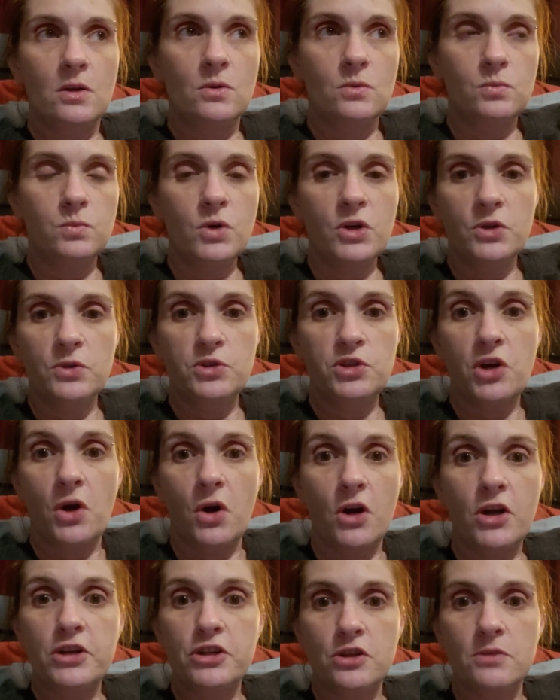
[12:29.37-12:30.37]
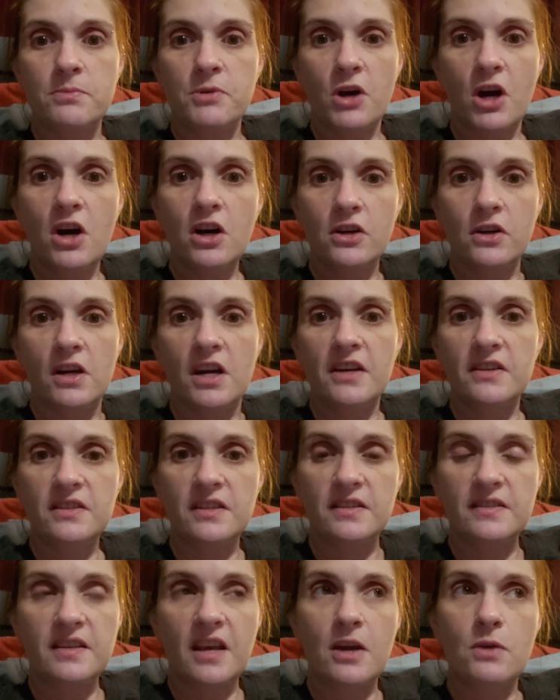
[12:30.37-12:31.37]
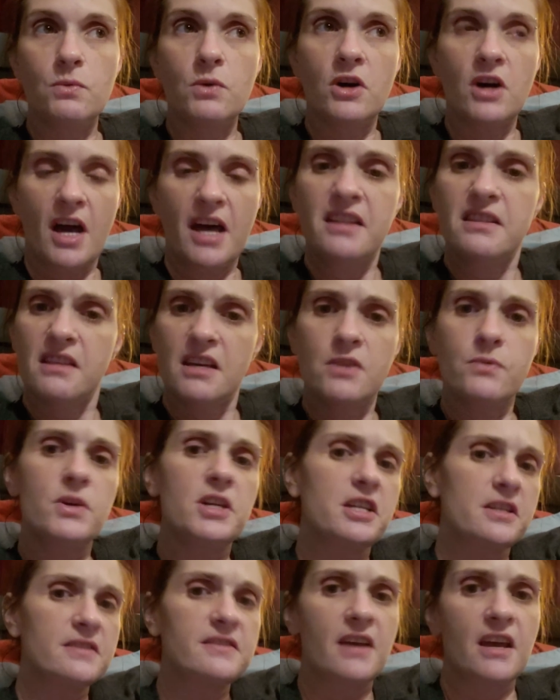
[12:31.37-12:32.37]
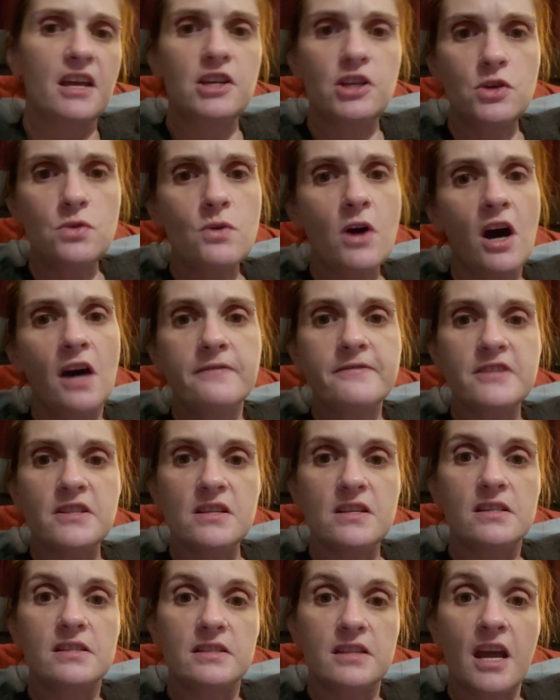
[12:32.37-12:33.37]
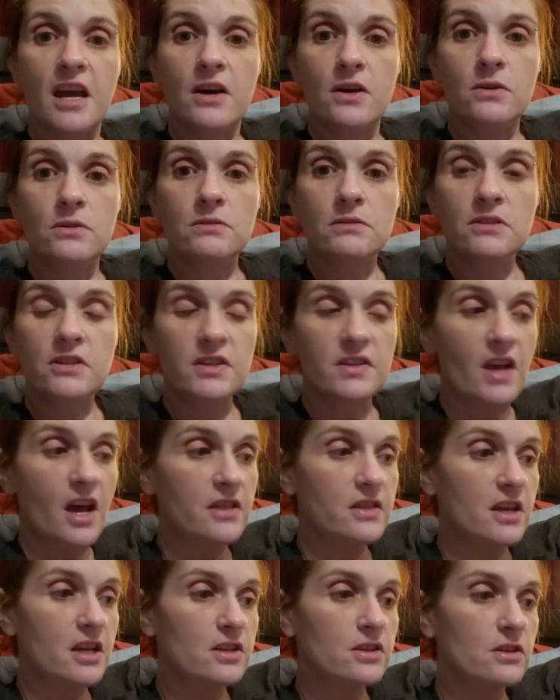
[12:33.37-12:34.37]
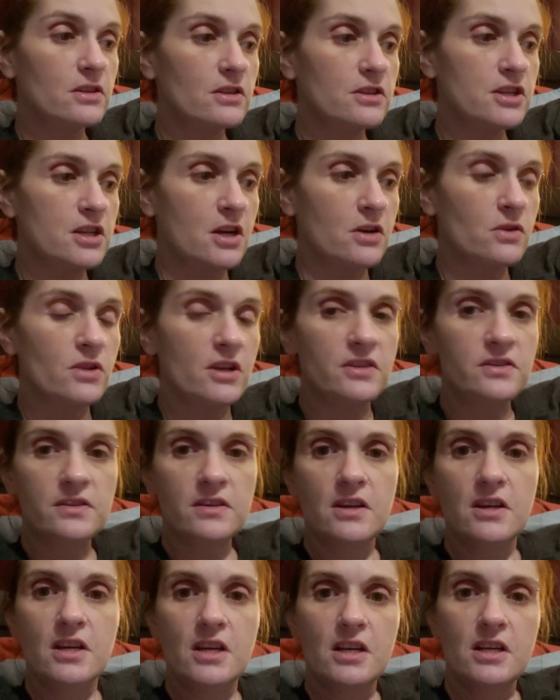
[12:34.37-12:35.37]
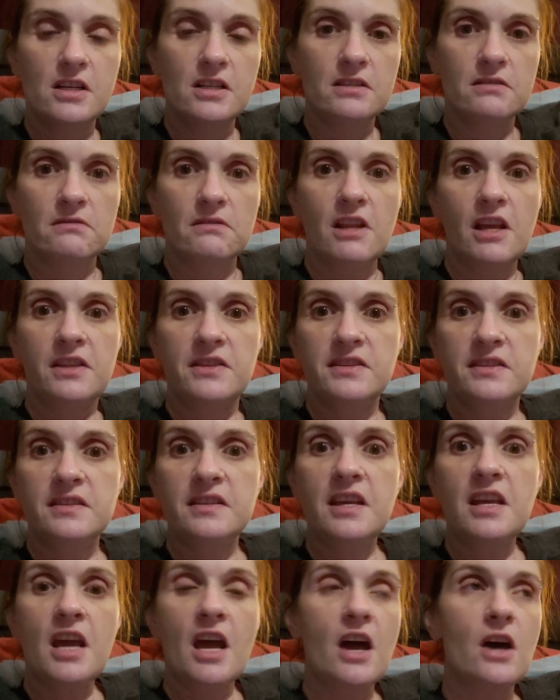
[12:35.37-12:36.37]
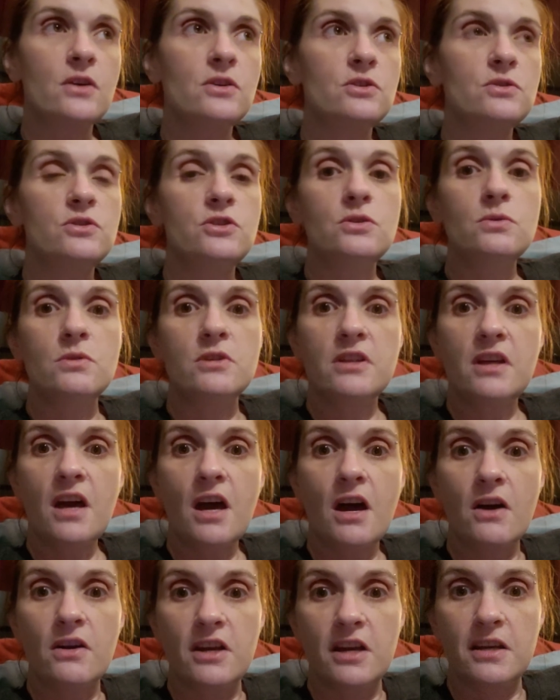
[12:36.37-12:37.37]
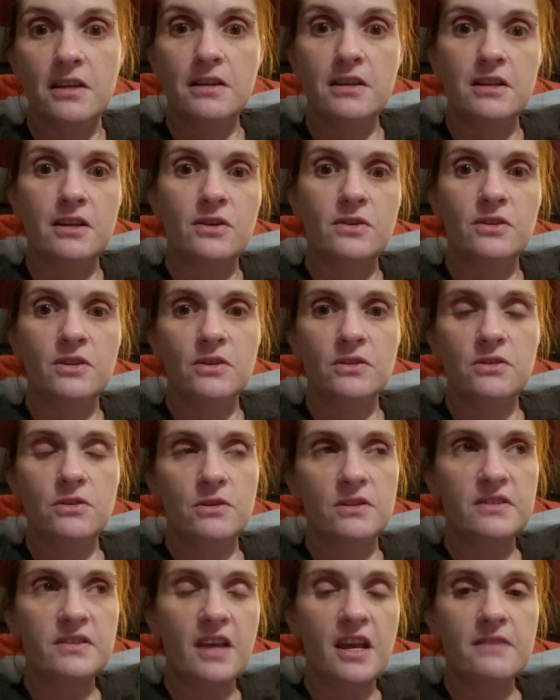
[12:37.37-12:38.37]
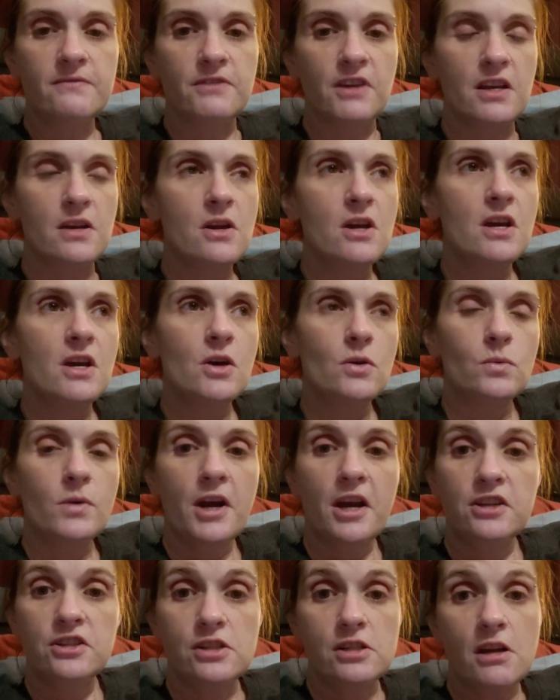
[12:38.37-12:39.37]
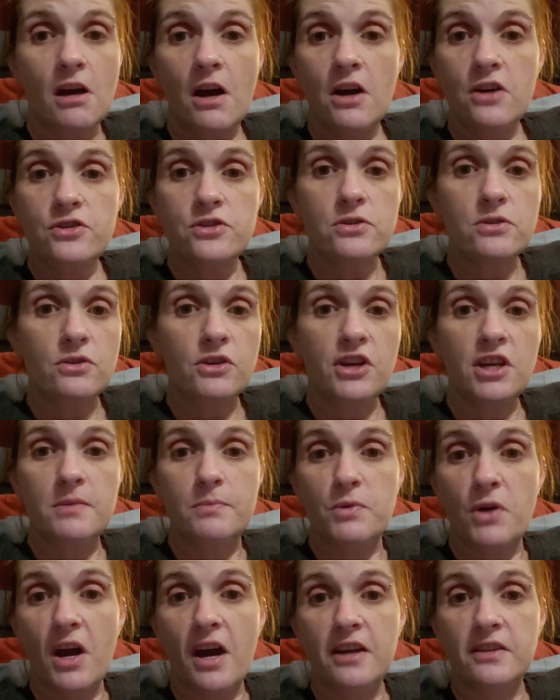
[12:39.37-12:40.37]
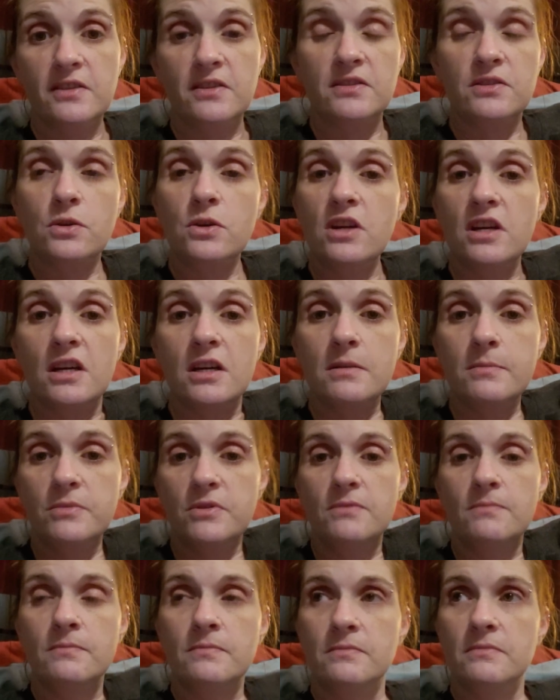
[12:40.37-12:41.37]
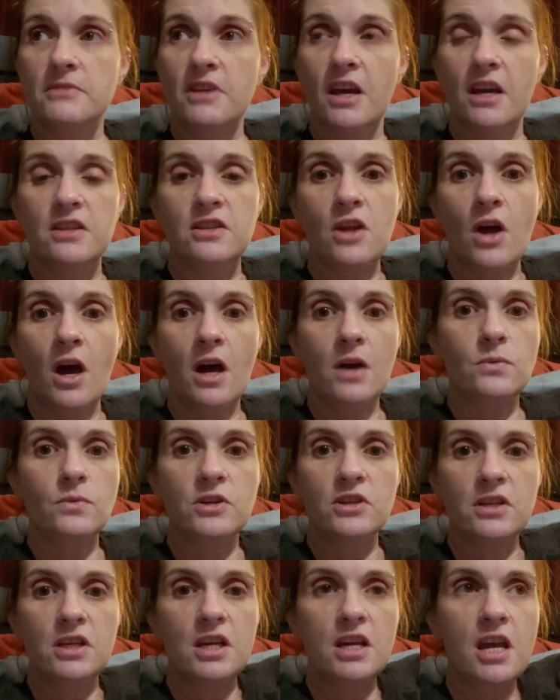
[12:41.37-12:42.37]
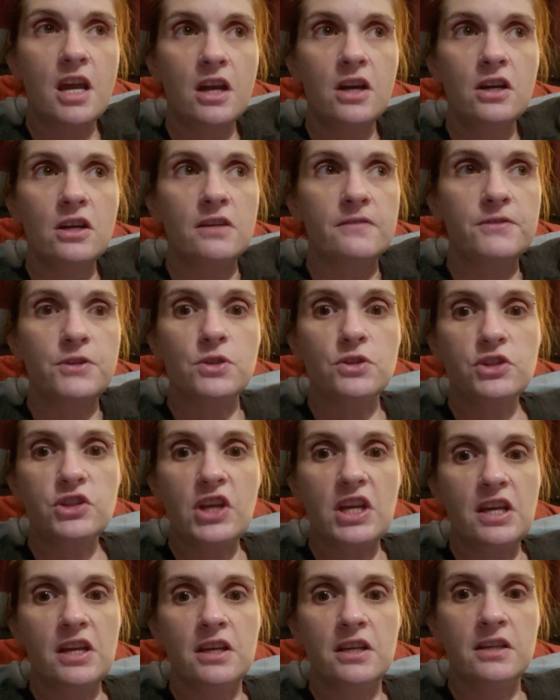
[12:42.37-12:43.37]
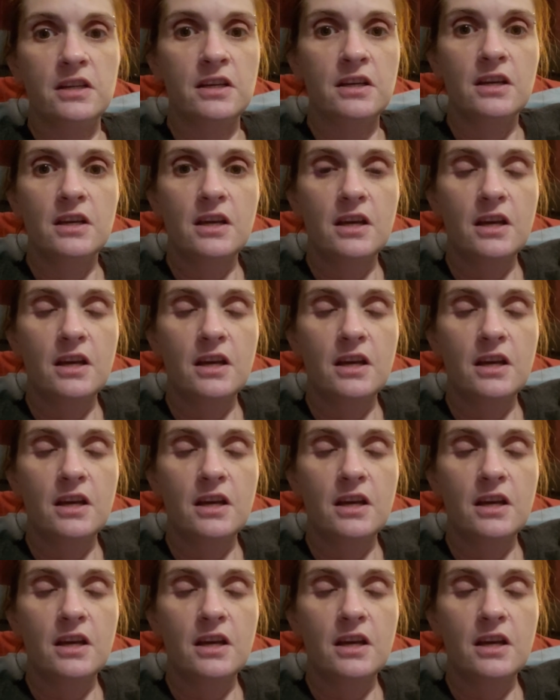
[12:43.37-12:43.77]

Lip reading: will chart your progress and say, well, I think we can take you off of this now because I think let's see how you do without it, and they'll do it safely. Whereas your doctor will keep writing the script and not really care if you're seeing